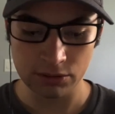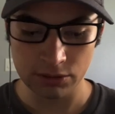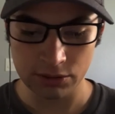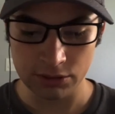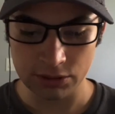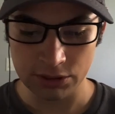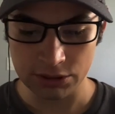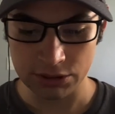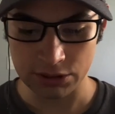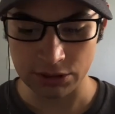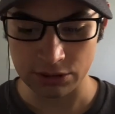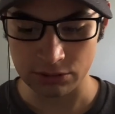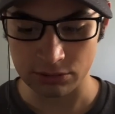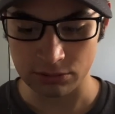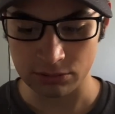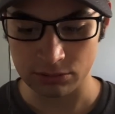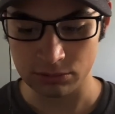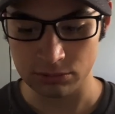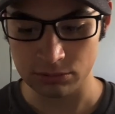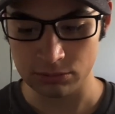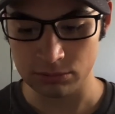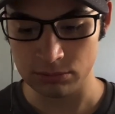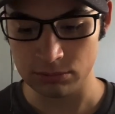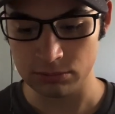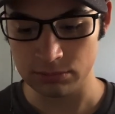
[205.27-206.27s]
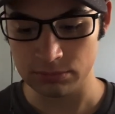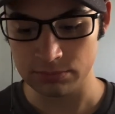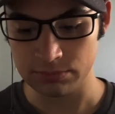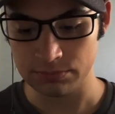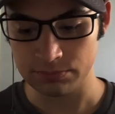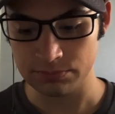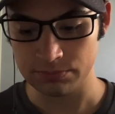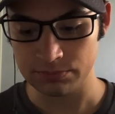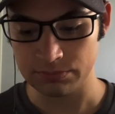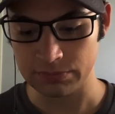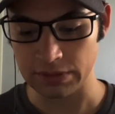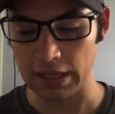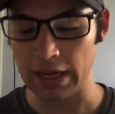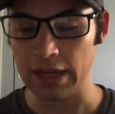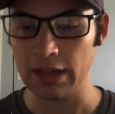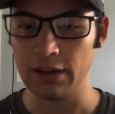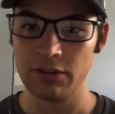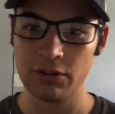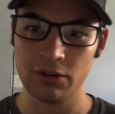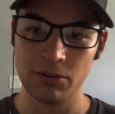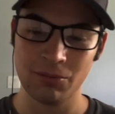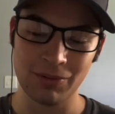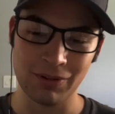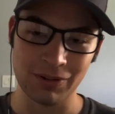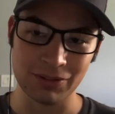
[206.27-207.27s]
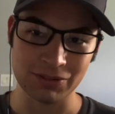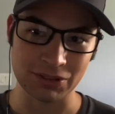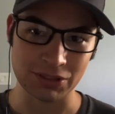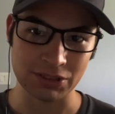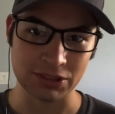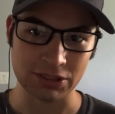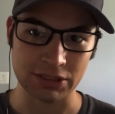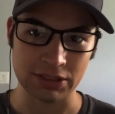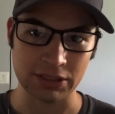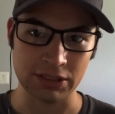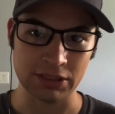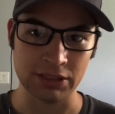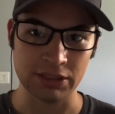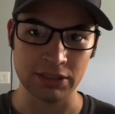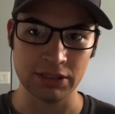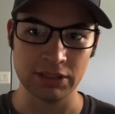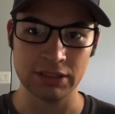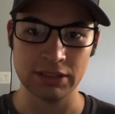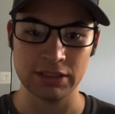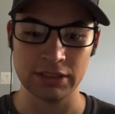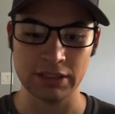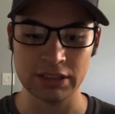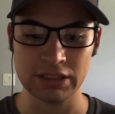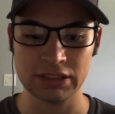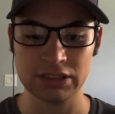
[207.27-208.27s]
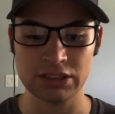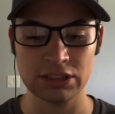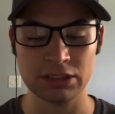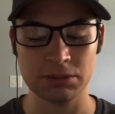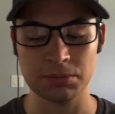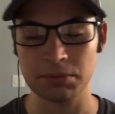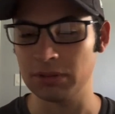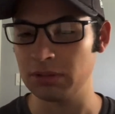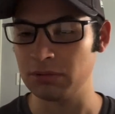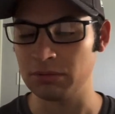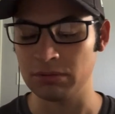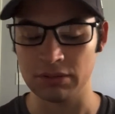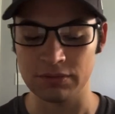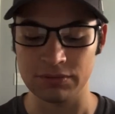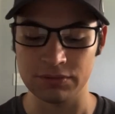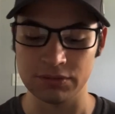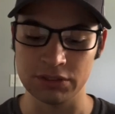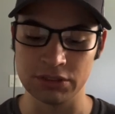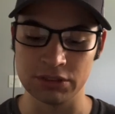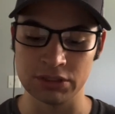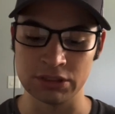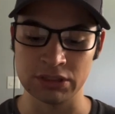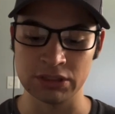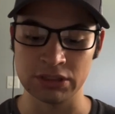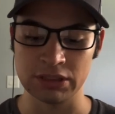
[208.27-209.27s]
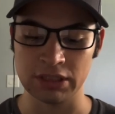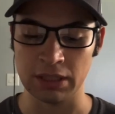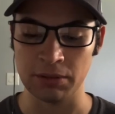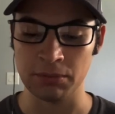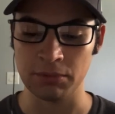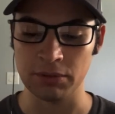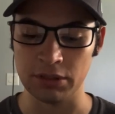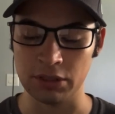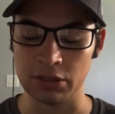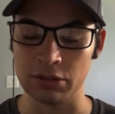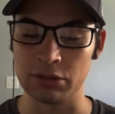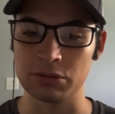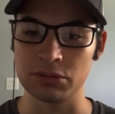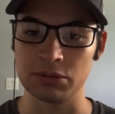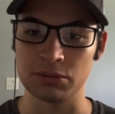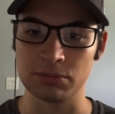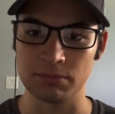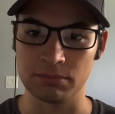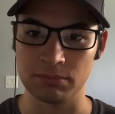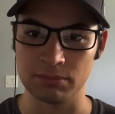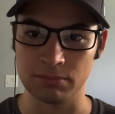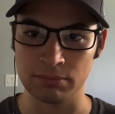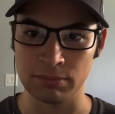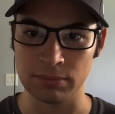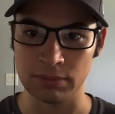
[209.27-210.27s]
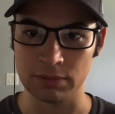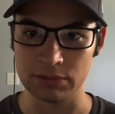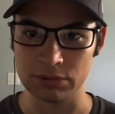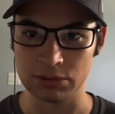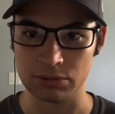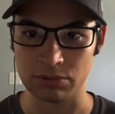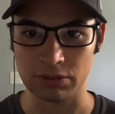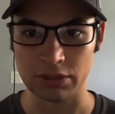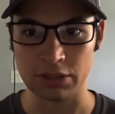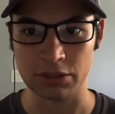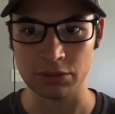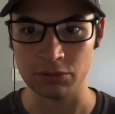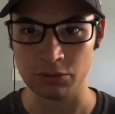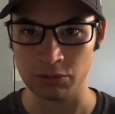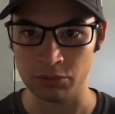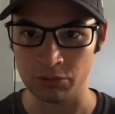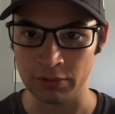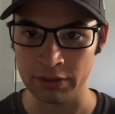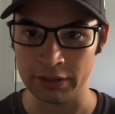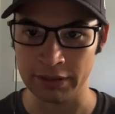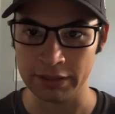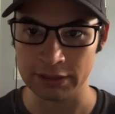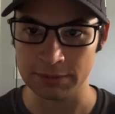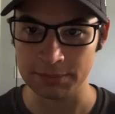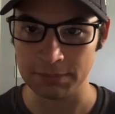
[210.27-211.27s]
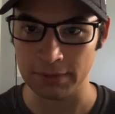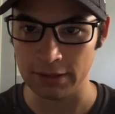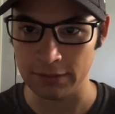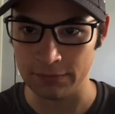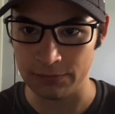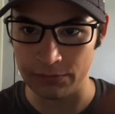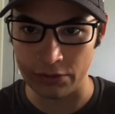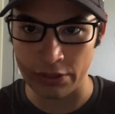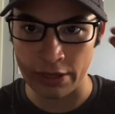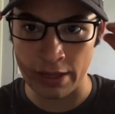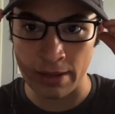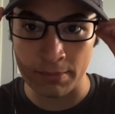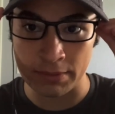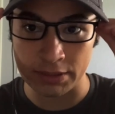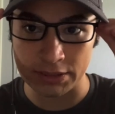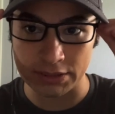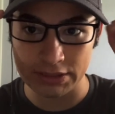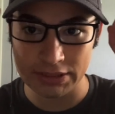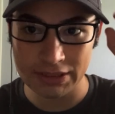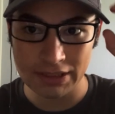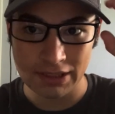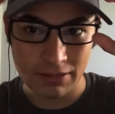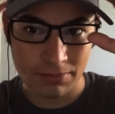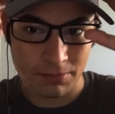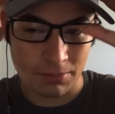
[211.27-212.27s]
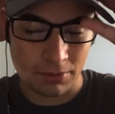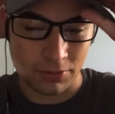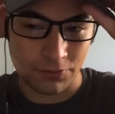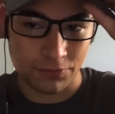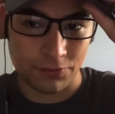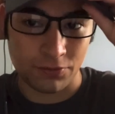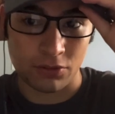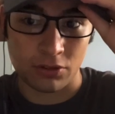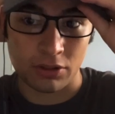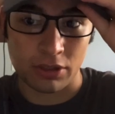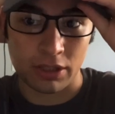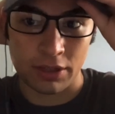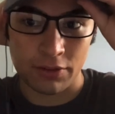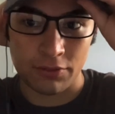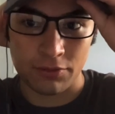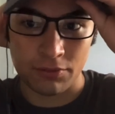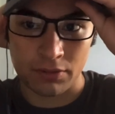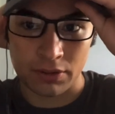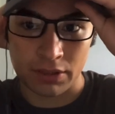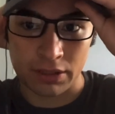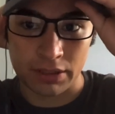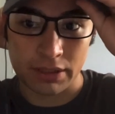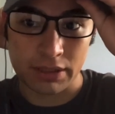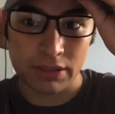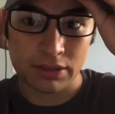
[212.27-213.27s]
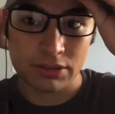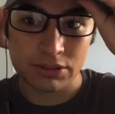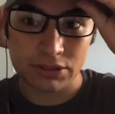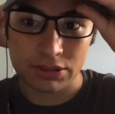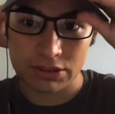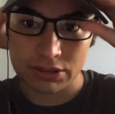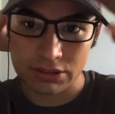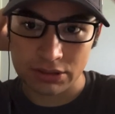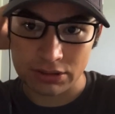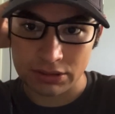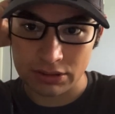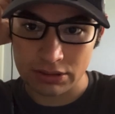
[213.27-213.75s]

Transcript: so I don't know what else to say. It's just been a rough year, and I really hope 2021 gets better for not myself, but for everybody else.